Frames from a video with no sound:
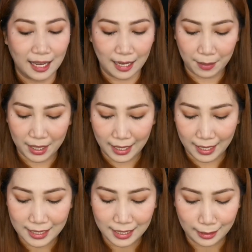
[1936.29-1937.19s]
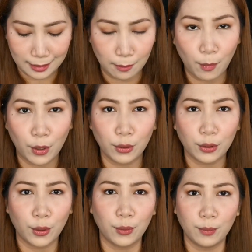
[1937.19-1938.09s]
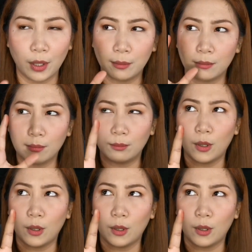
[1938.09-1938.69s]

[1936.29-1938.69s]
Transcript: unless that's a monochrome or